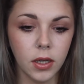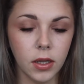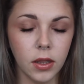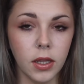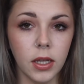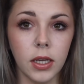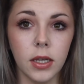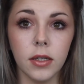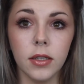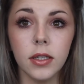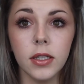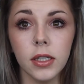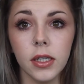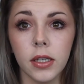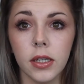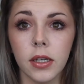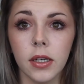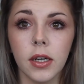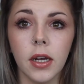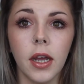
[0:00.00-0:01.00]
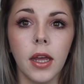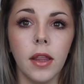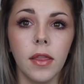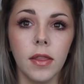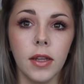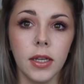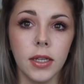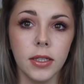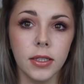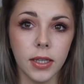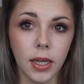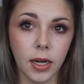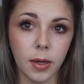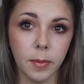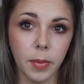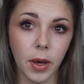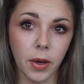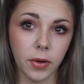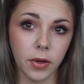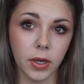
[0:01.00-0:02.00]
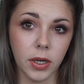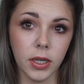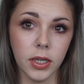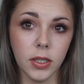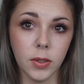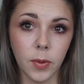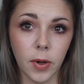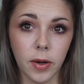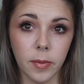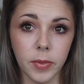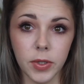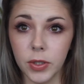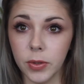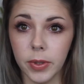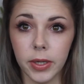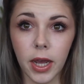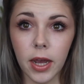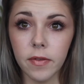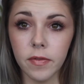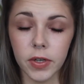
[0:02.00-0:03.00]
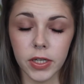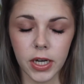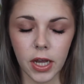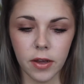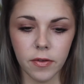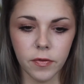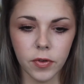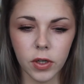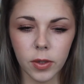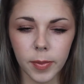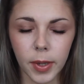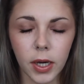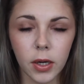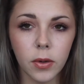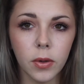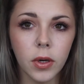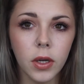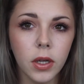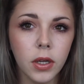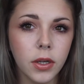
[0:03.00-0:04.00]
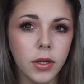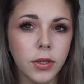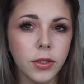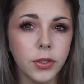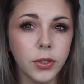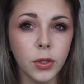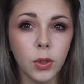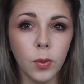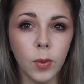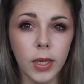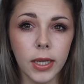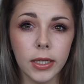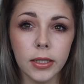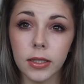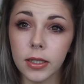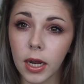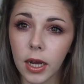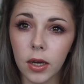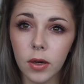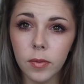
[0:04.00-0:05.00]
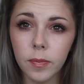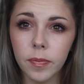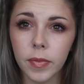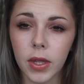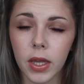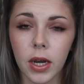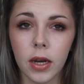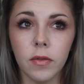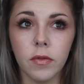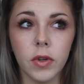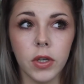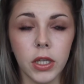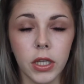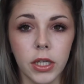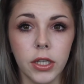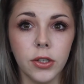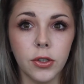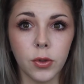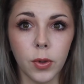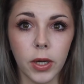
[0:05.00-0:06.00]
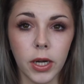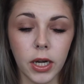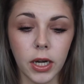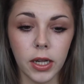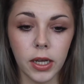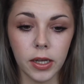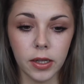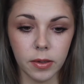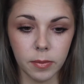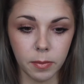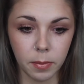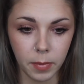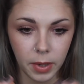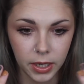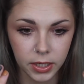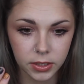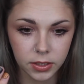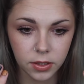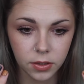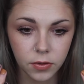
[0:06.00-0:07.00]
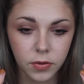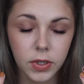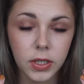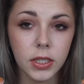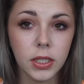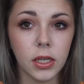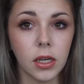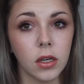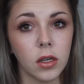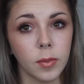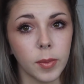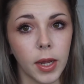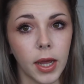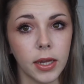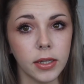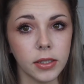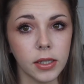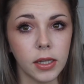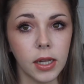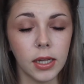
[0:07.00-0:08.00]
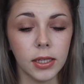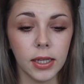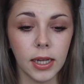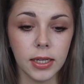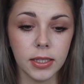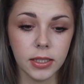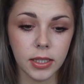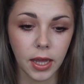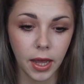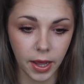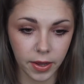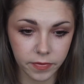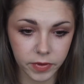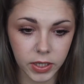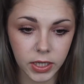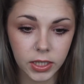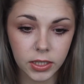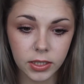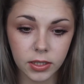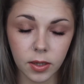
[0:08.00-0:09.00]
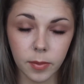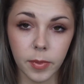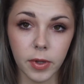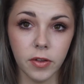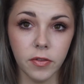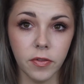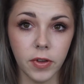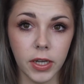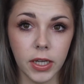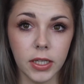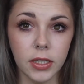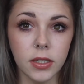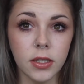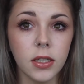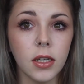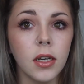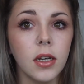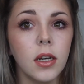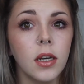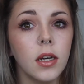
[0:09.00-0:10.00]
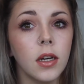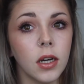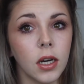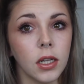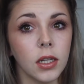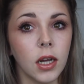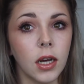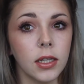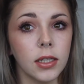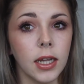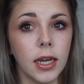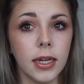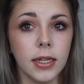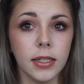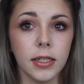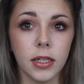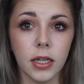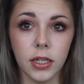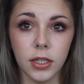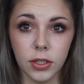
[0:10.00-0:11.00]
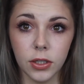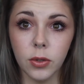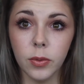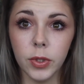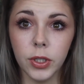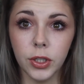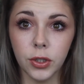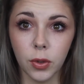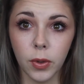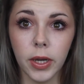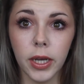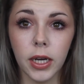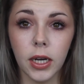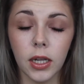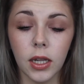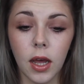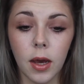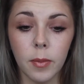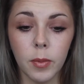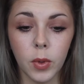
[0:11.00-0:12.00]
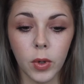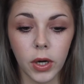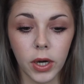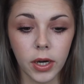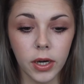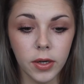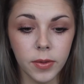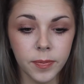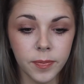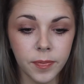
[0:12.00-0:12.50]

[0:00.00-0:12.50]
the concealer and the setting powder is what I've been doing every day for about two weeks now, and I've really enjoyed it. It makes the creasing under my eyes a lot less, the heaviness on my face a lot less, and I do enjoy it a lot more.